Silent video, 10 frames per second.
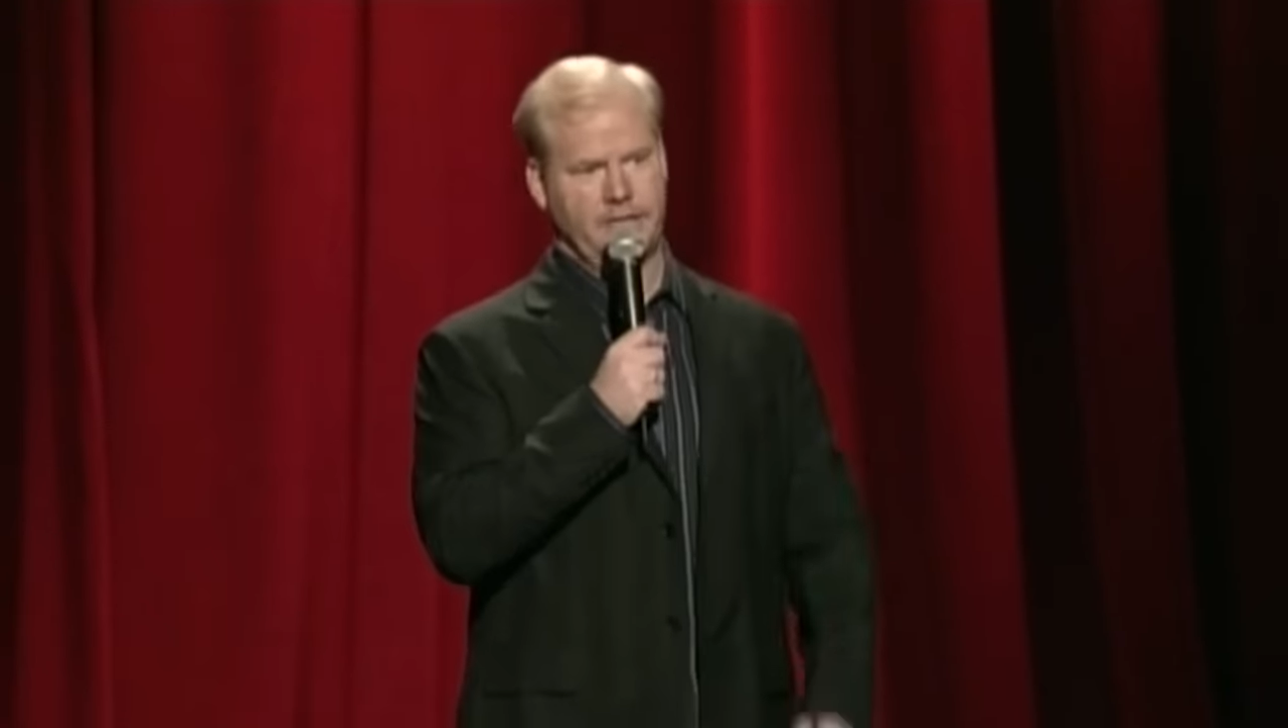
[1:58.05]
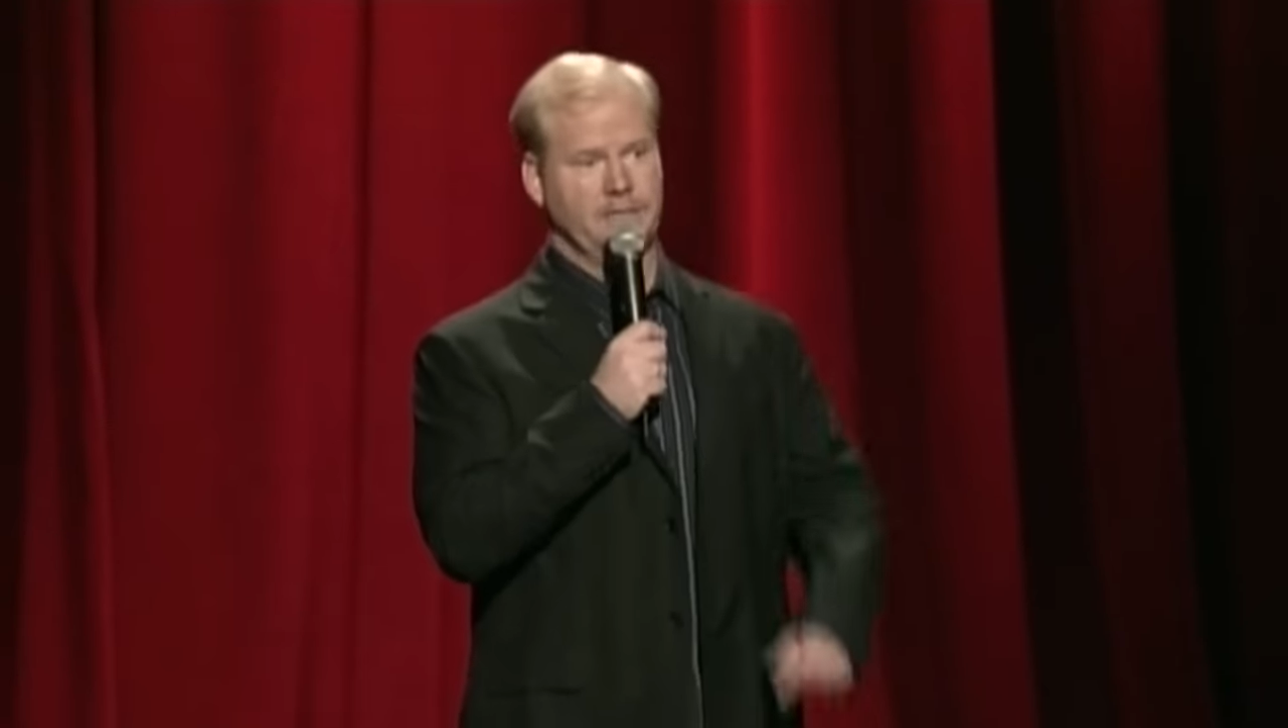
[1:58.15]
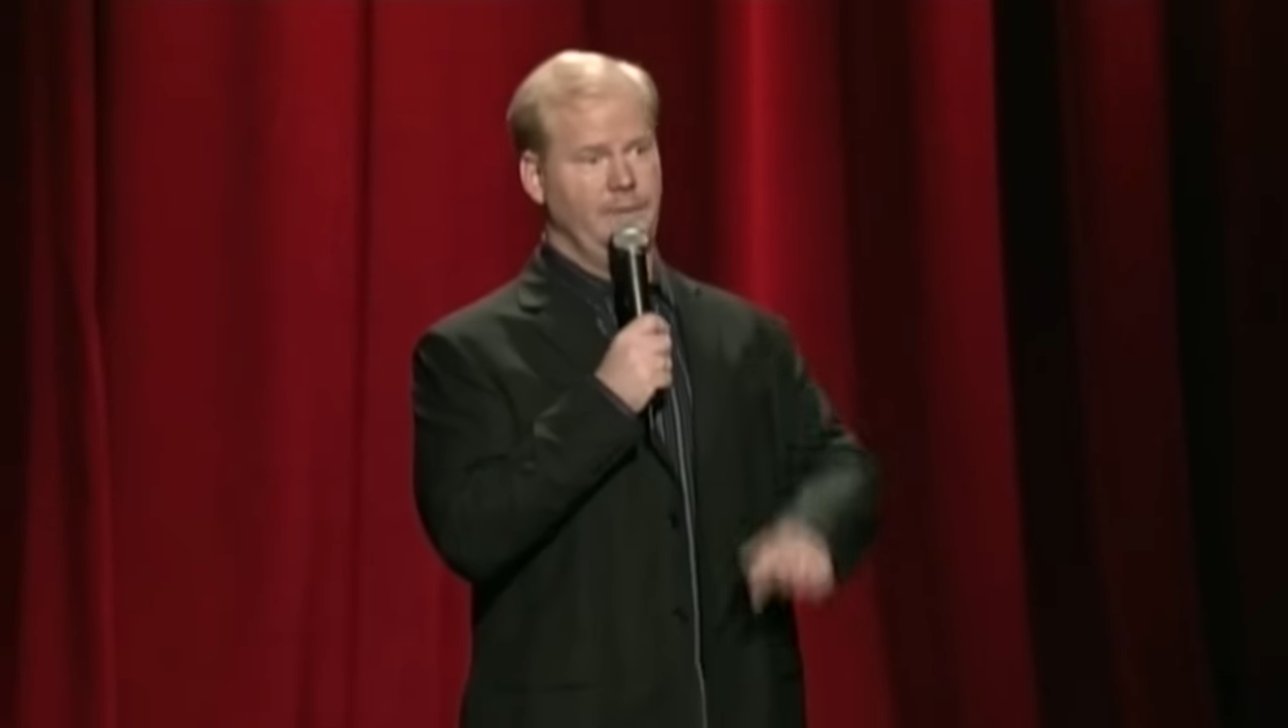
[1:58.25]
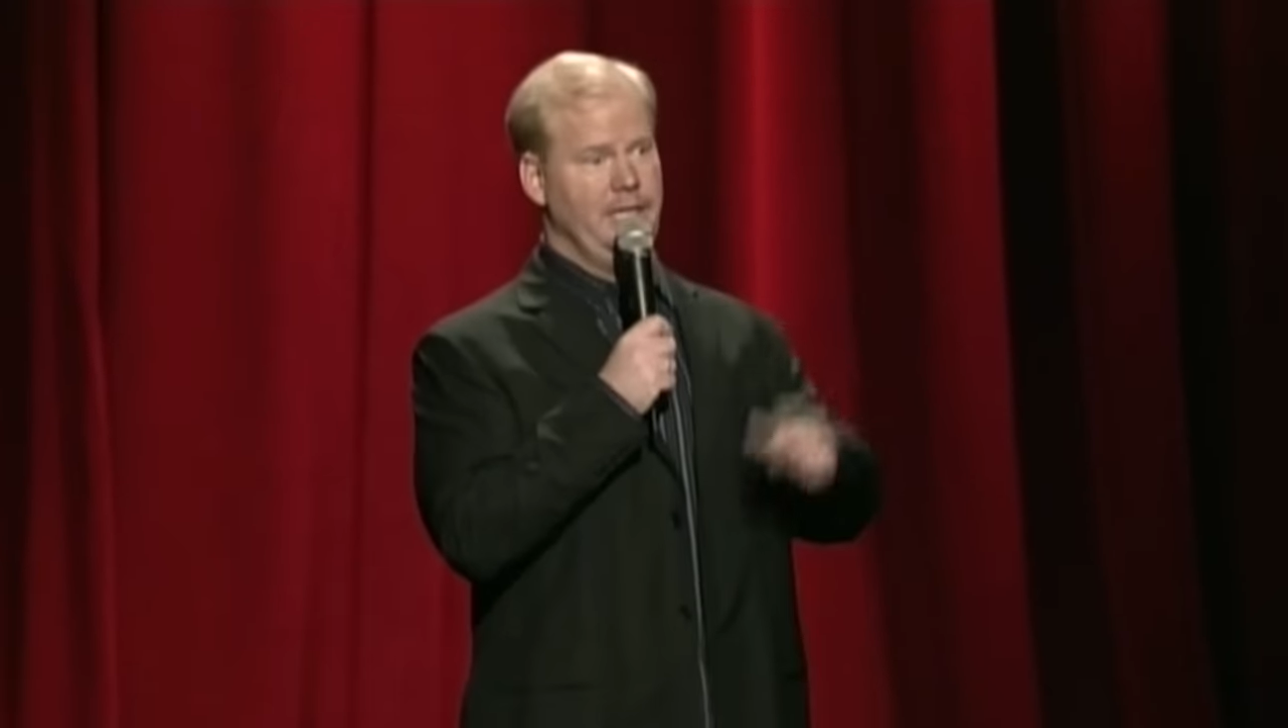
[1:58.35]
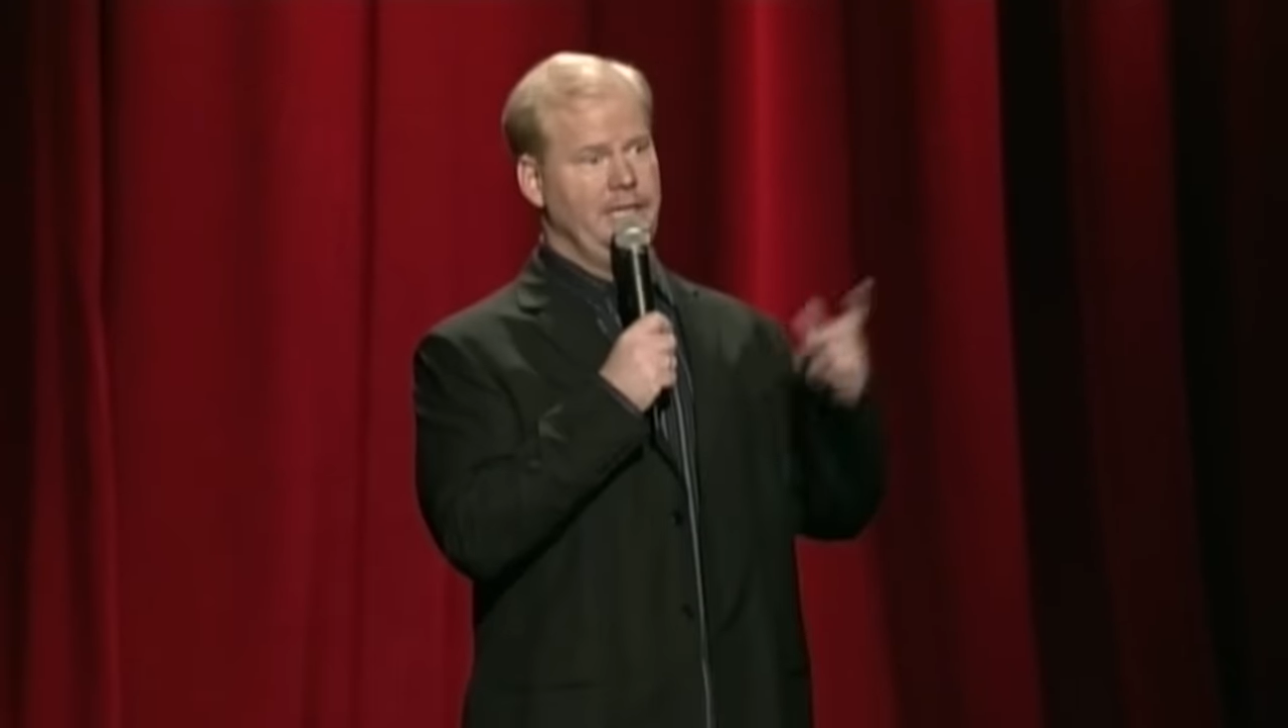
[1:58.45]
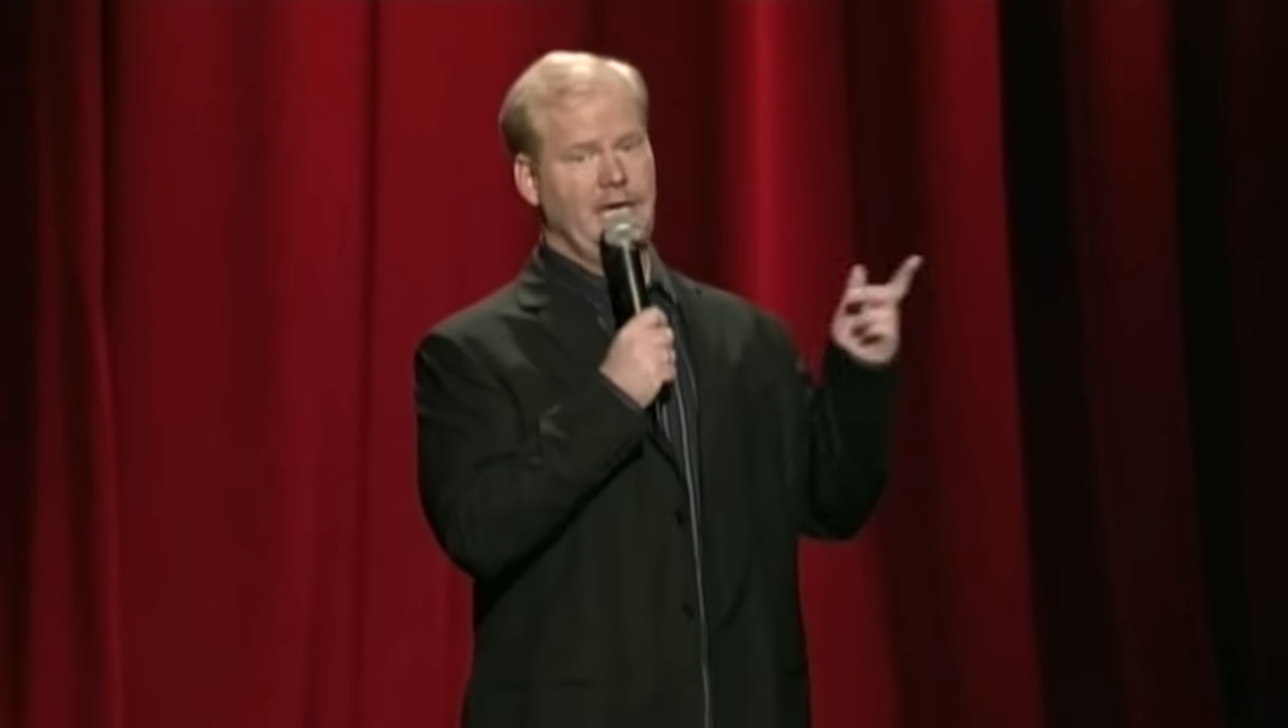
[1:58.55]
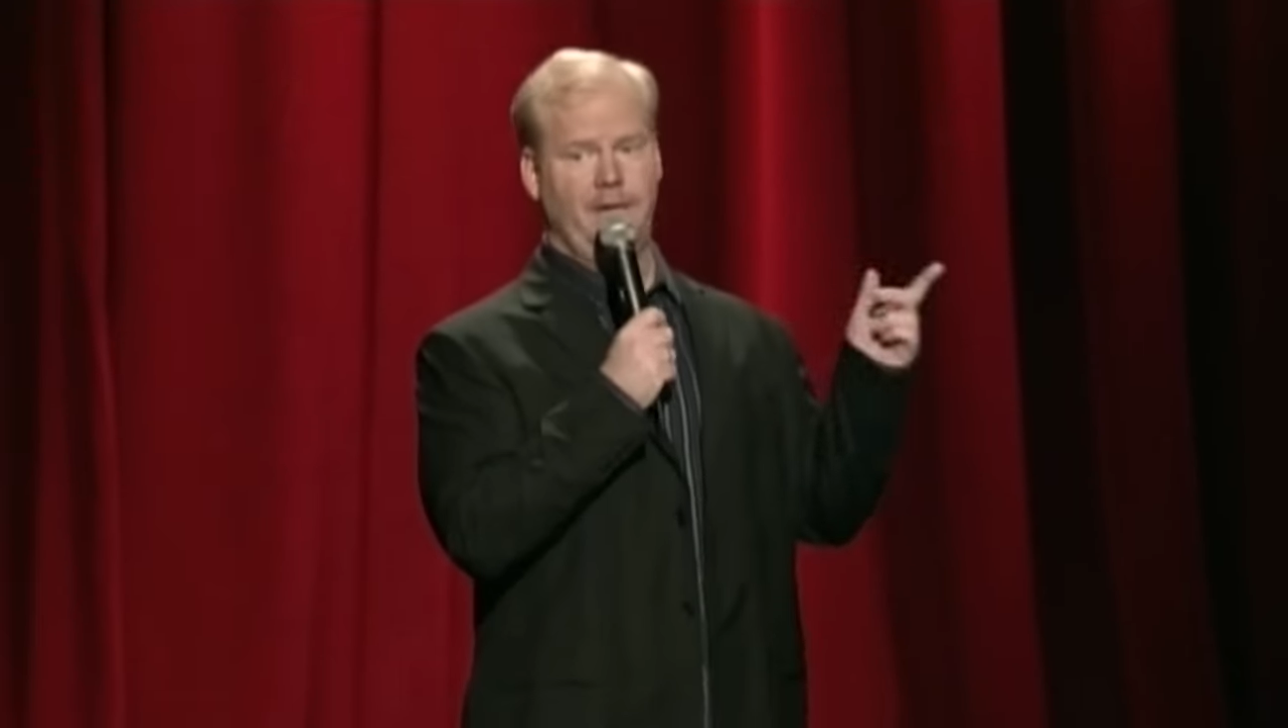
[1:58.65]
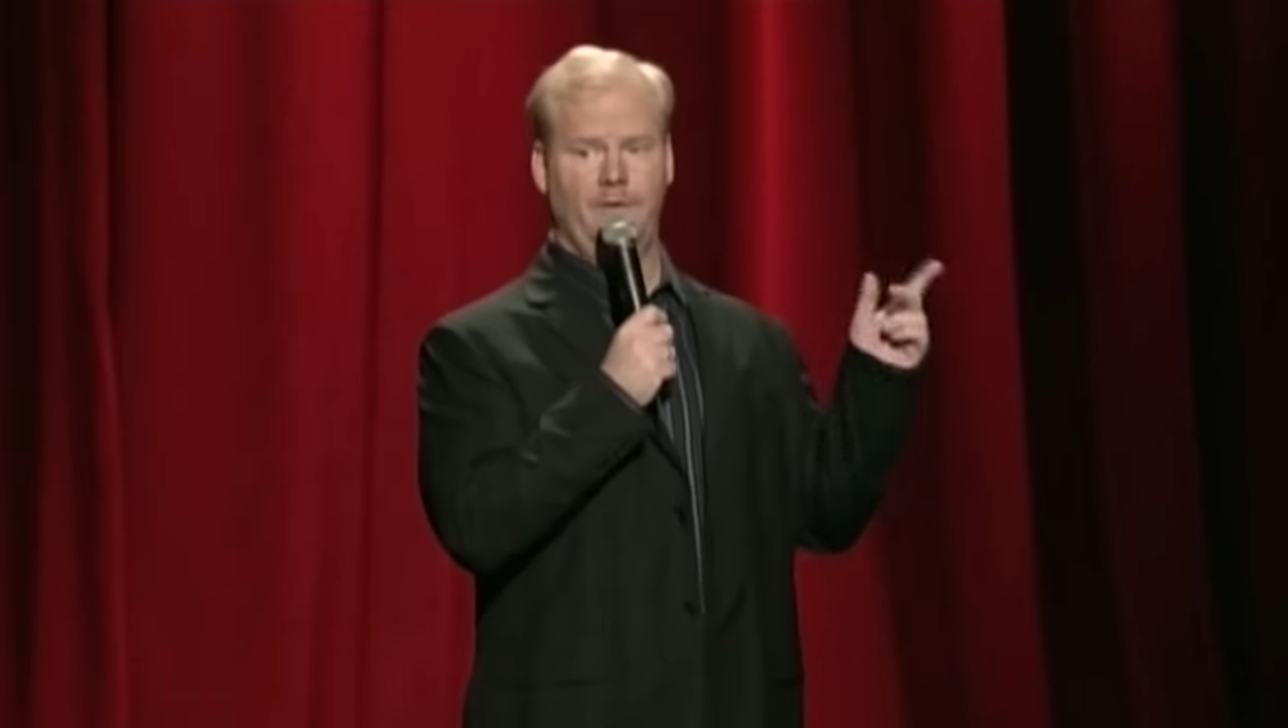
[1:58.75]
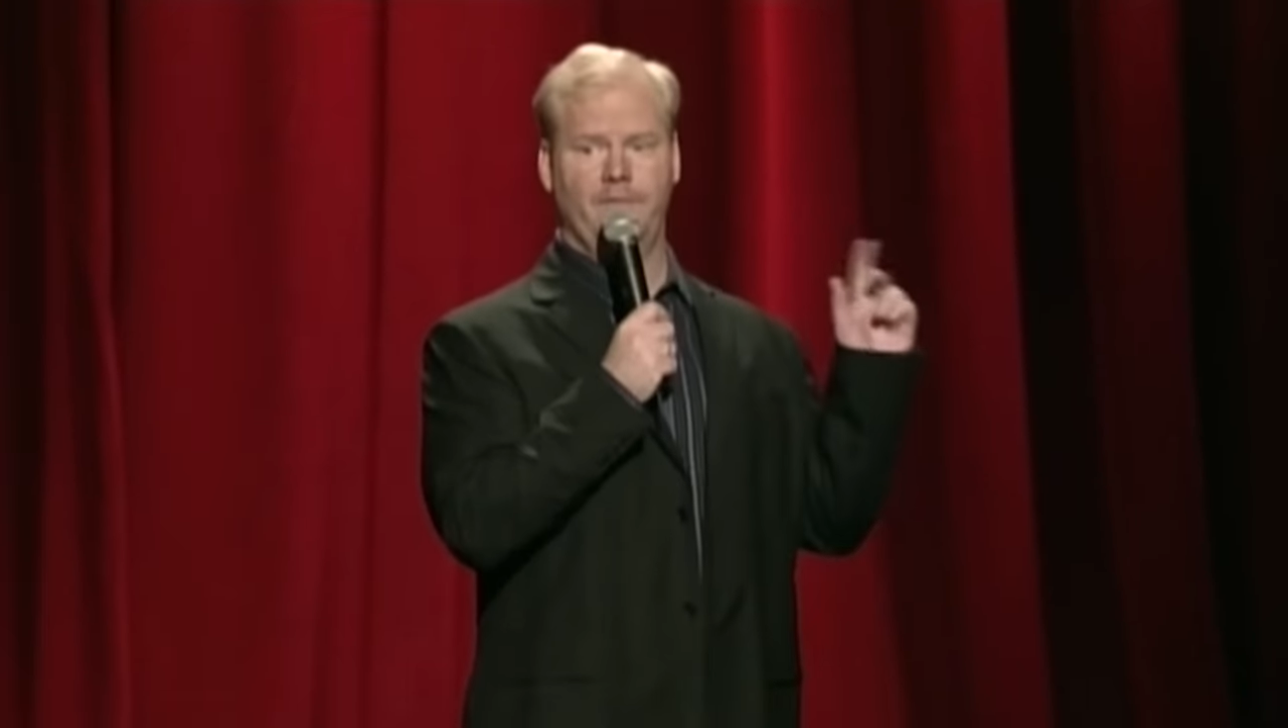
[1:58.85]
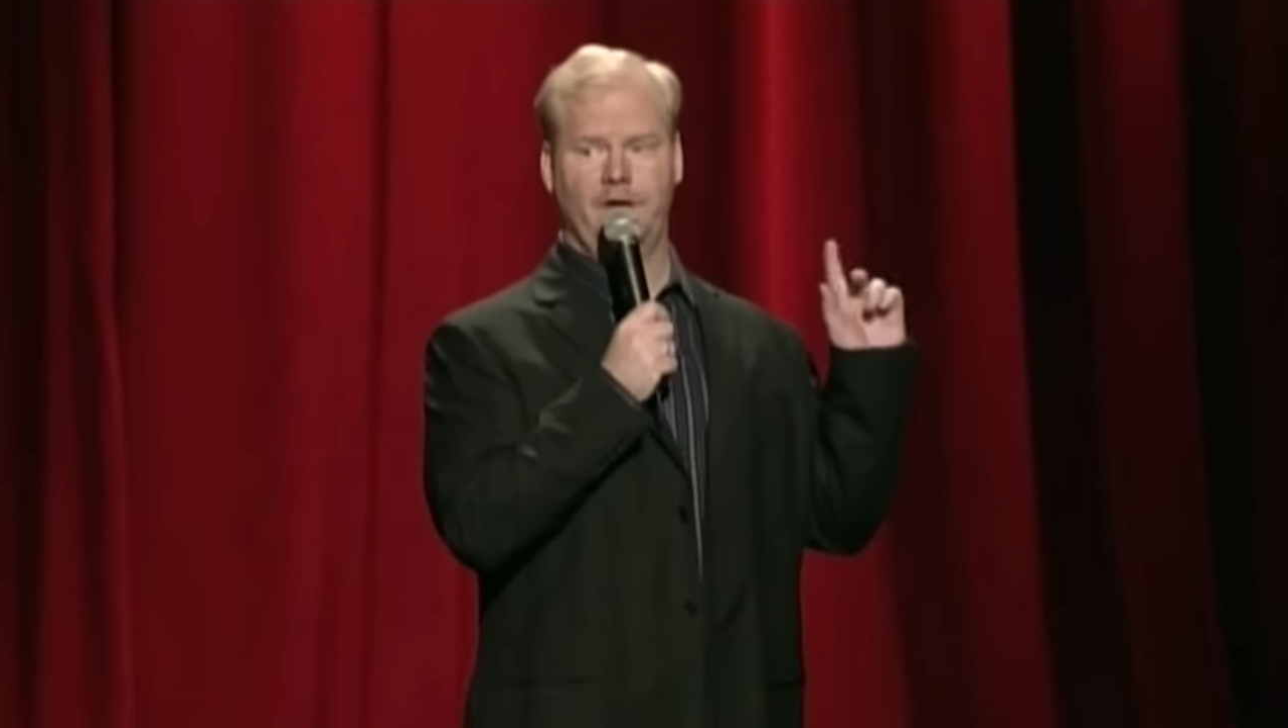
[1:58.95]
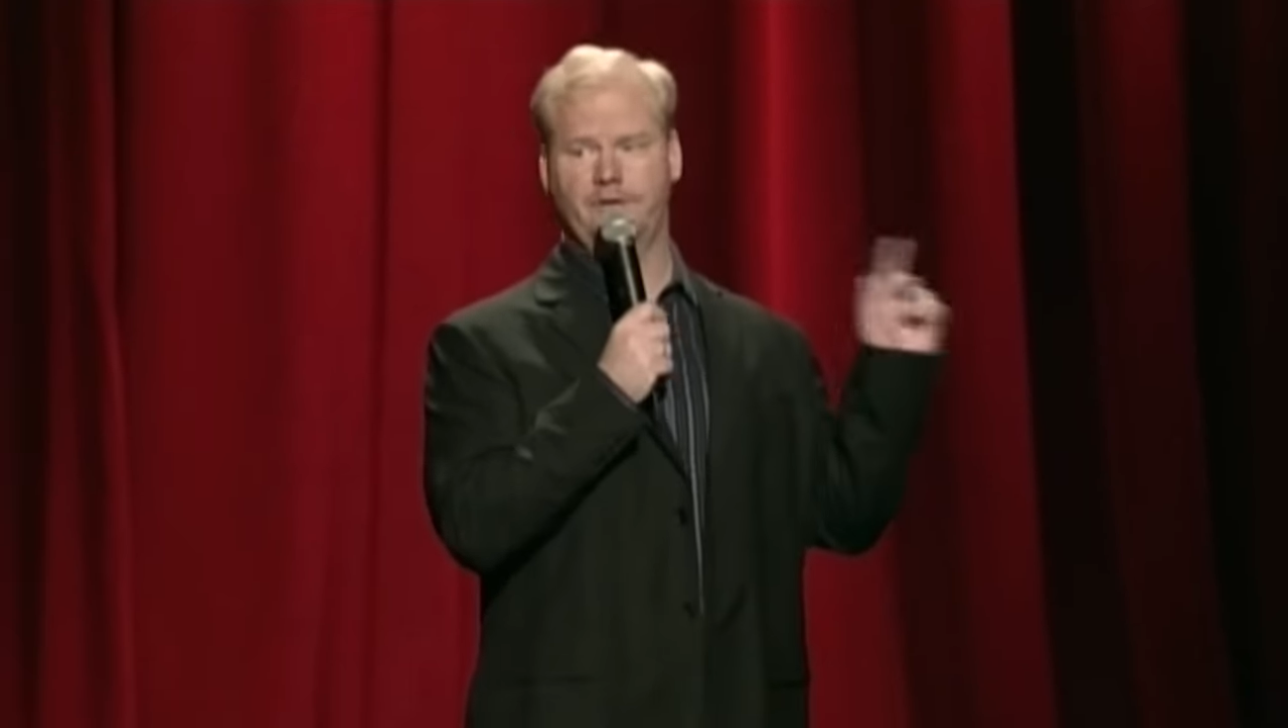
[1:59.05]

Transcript: Doesn't mean you can't move